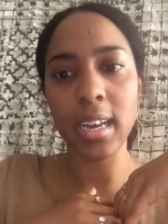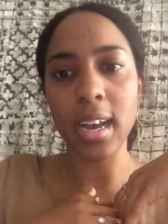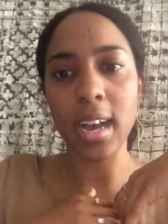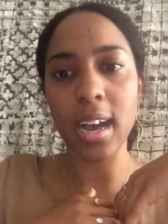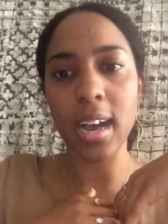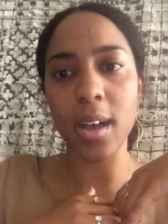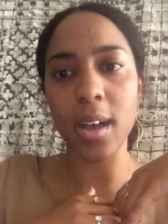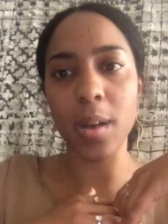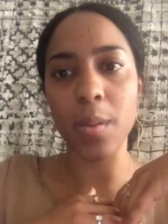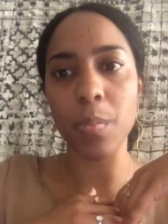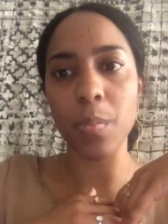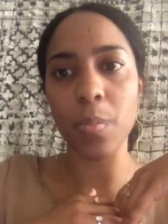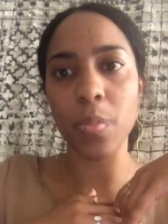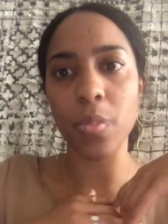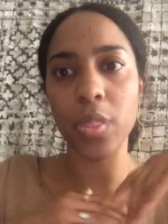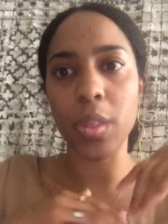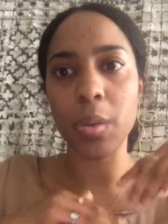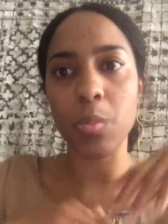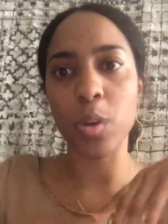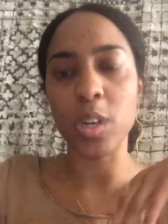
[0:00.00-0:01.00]
um,
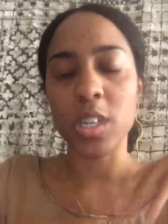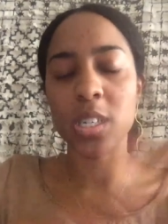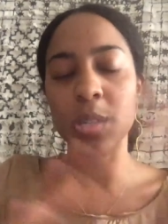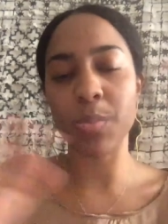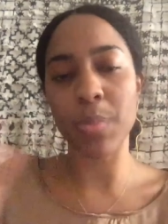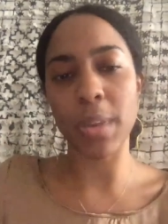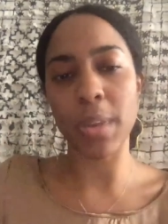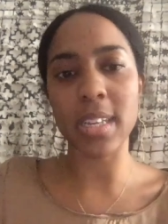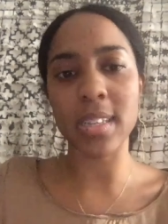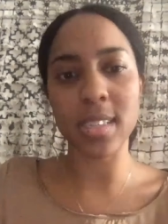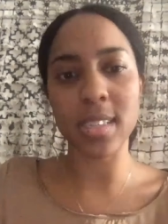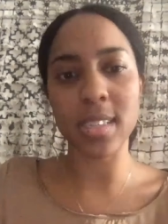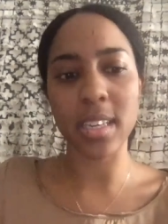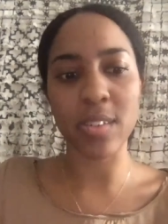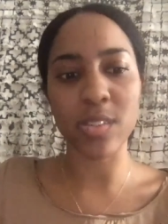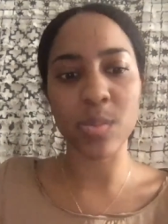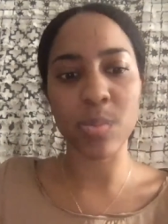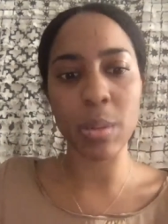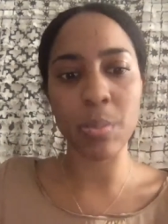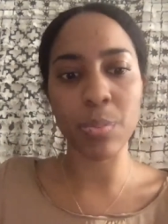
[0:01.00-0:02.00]
the more space it
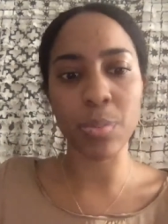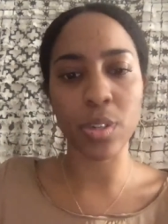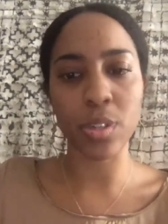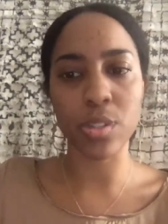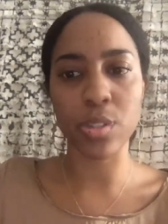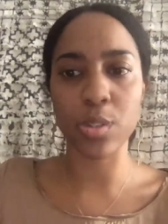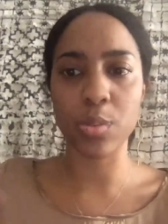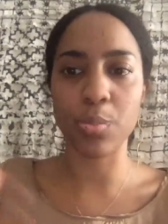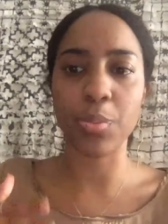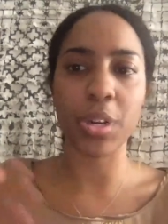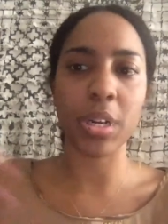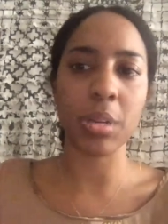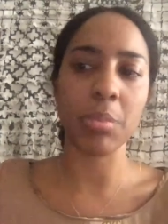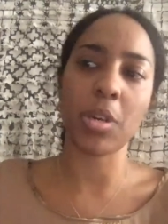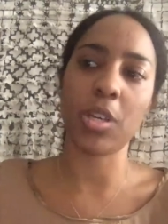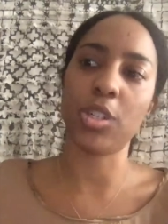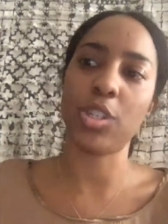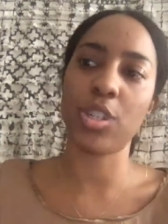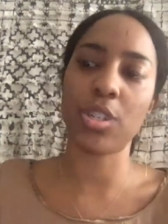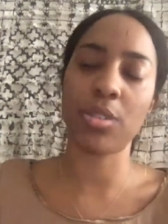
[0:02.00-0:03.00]
gives people to pretty
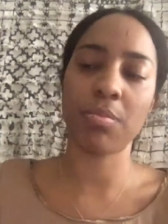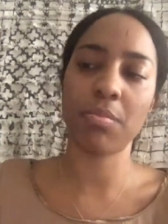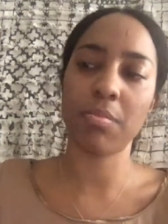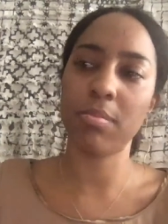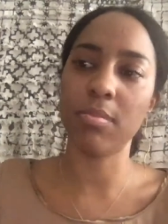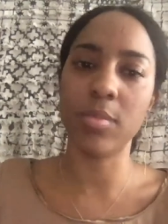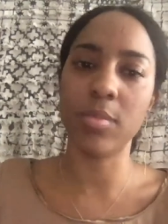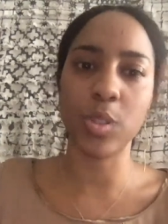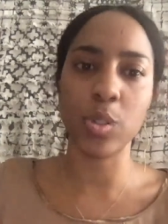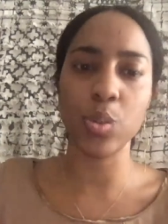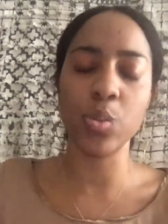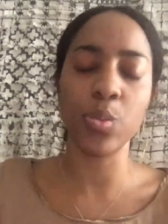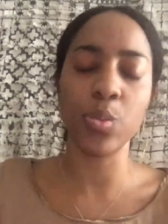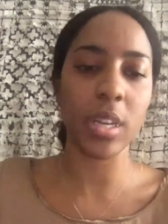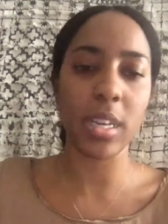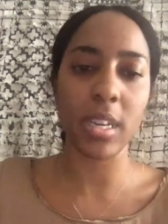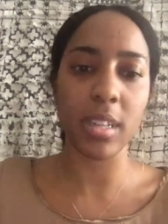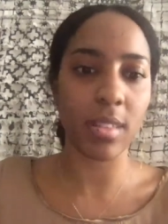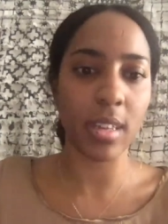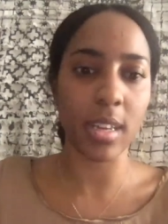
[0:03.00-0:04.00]
much do
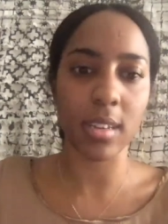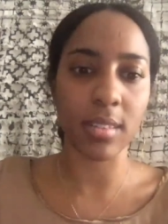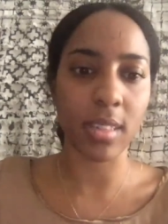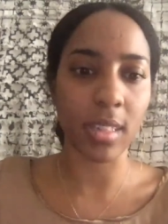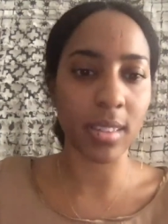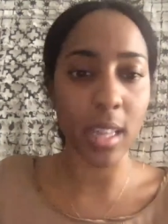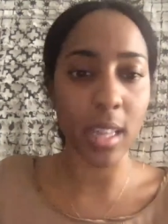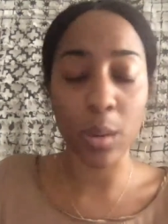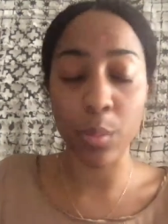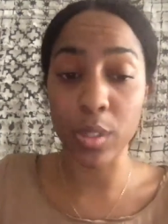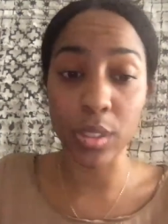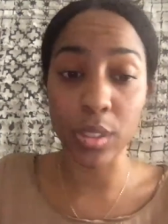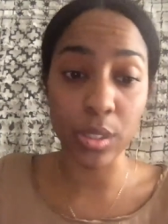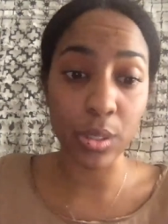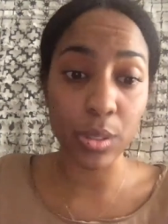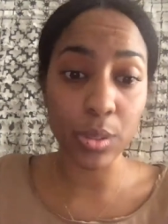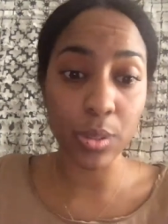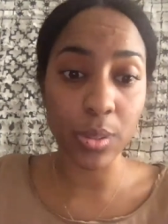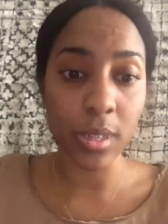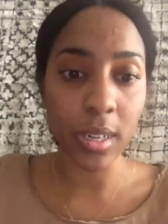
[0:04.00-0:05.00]
anything that they would
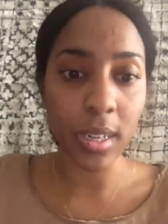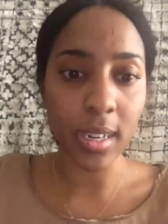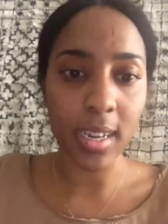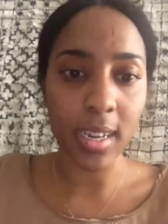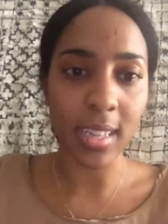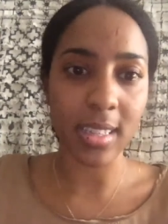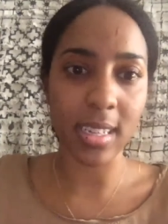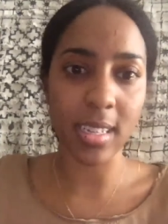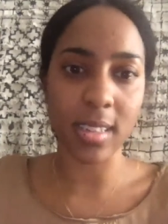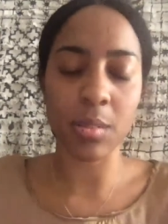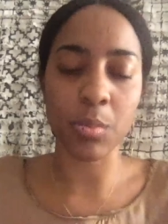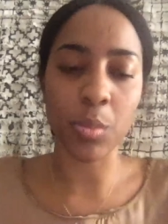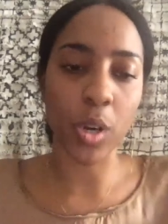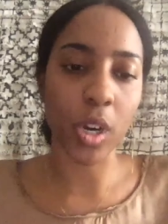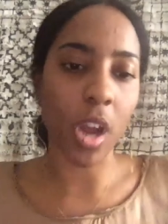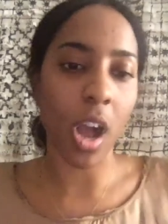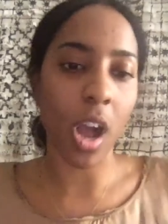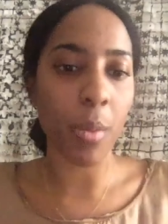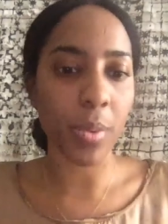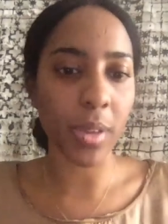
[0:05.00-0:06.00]
do. I think the more
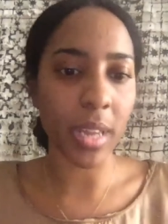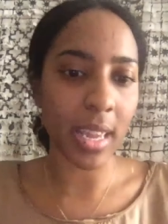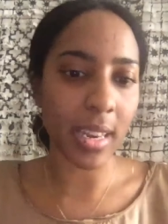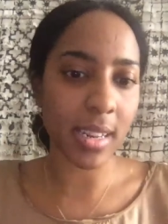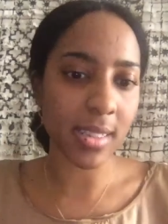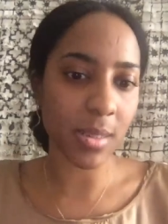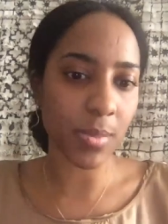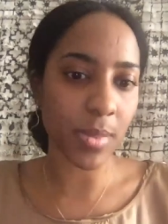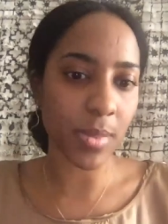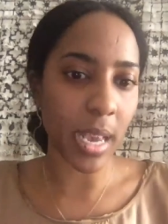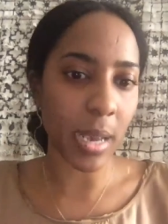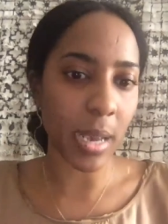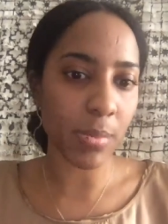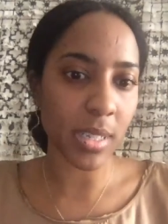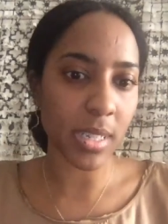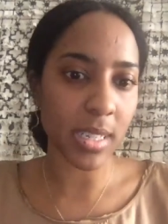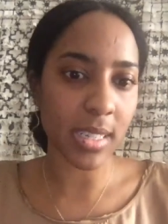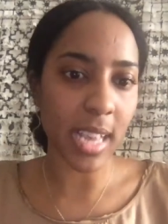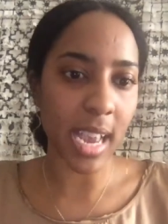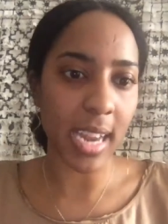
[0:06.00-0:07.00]
complicated sometimes
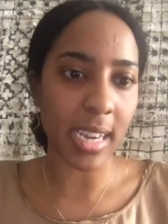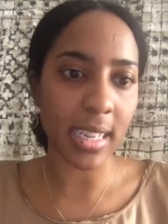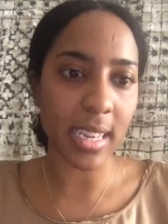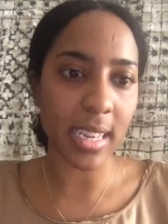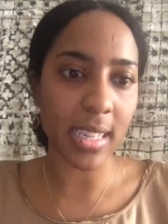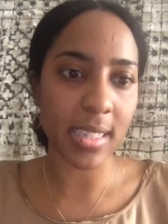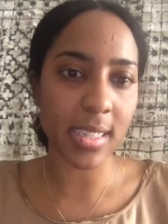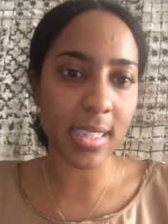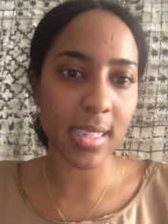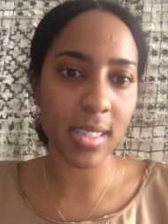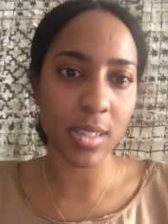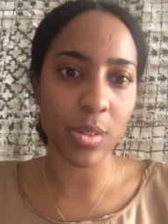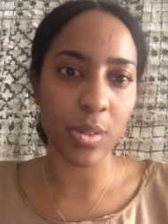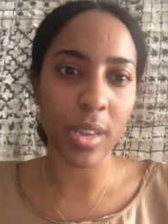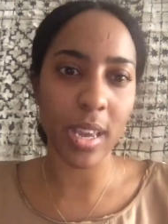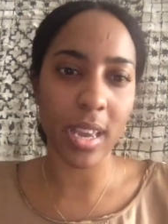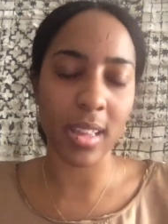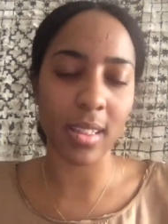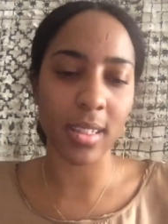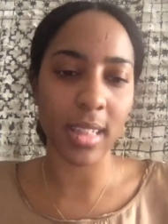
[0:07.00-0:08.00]
the design gets, you
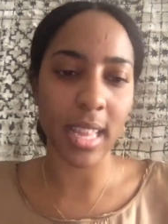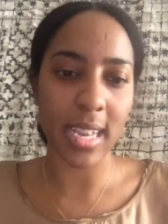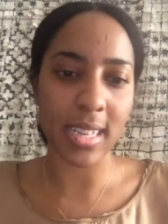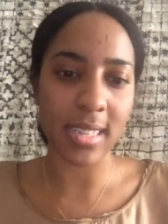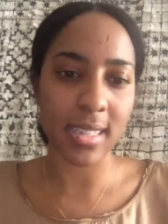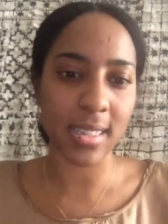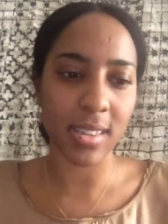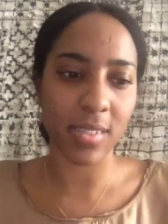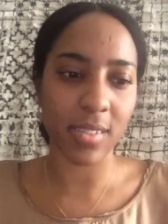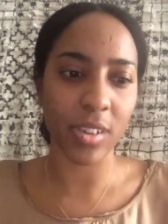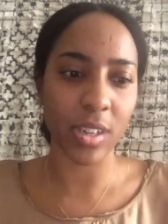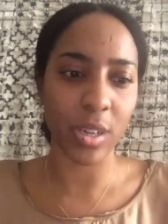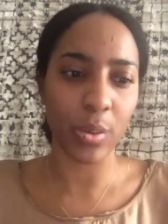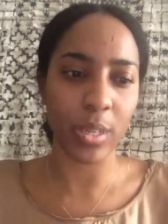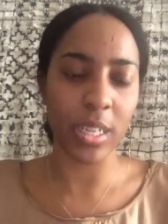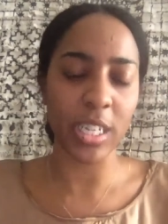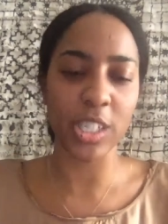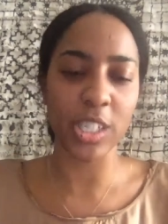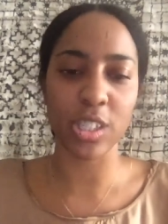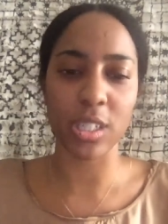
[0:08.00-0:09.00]
get less of a
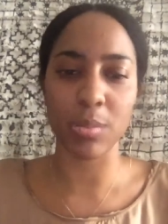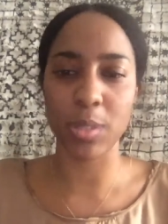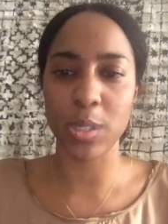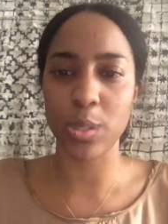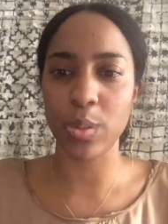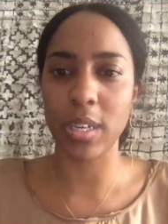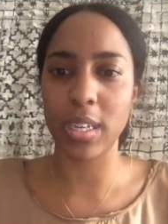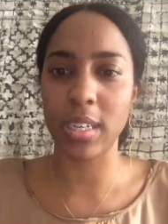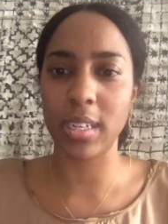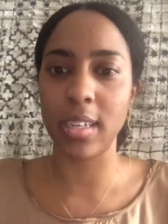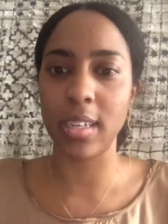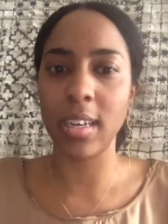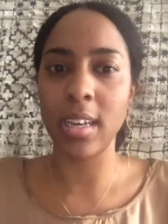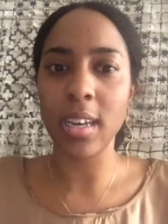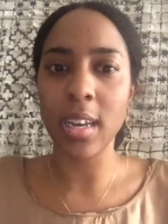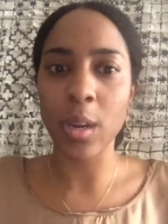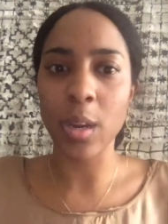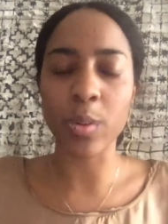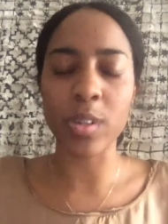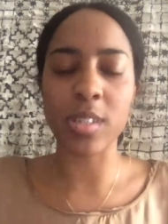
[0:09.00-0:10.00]
cohesion between.
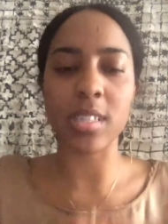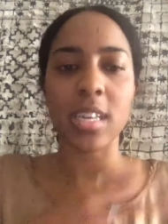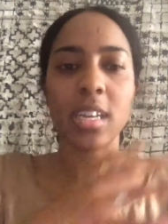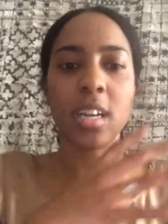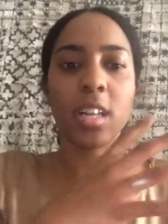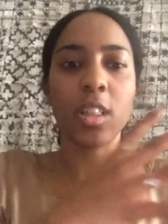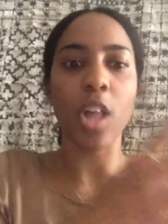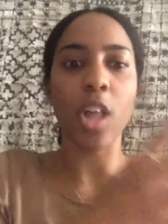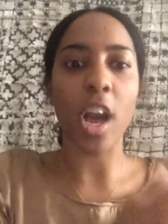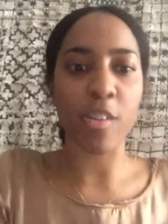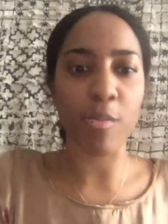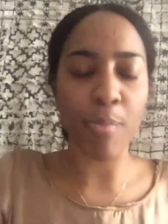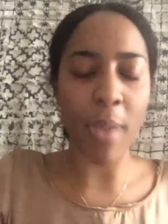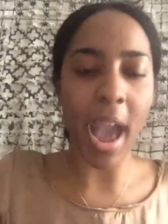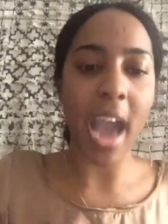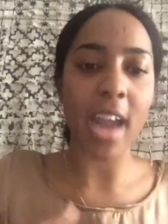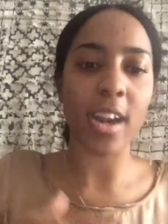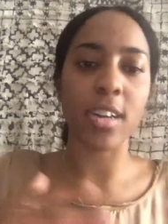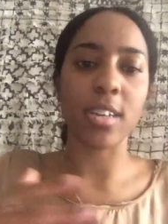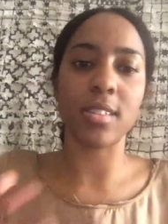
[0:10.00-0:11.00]
We're seeing a lot of
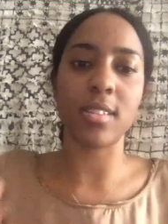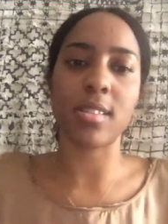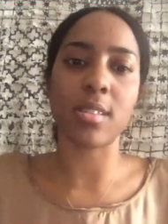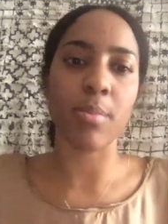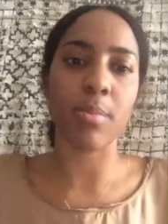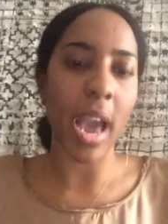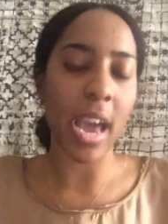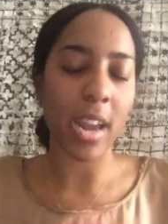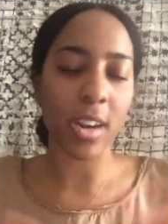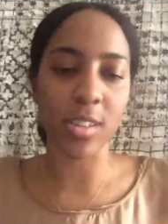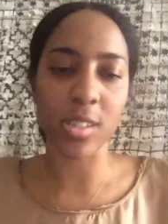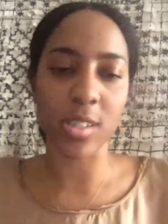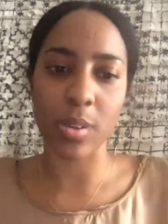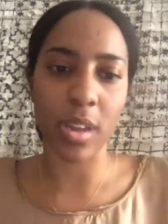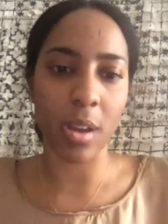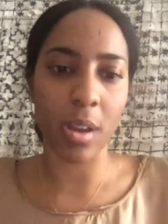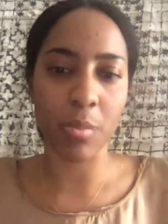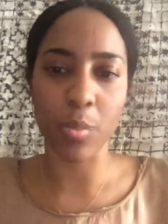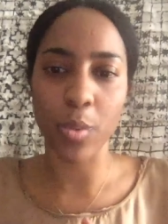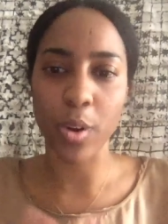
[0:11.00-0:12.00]
patterns. The patterns
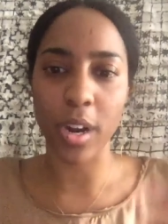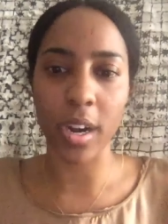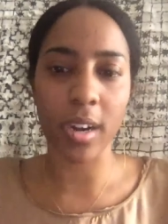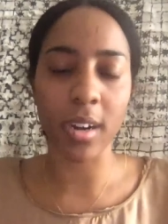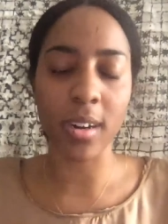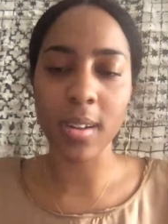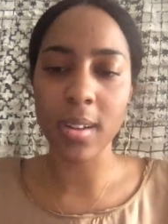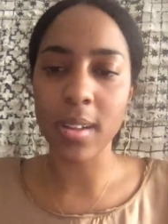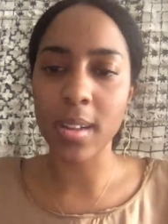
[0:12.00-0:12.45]
become more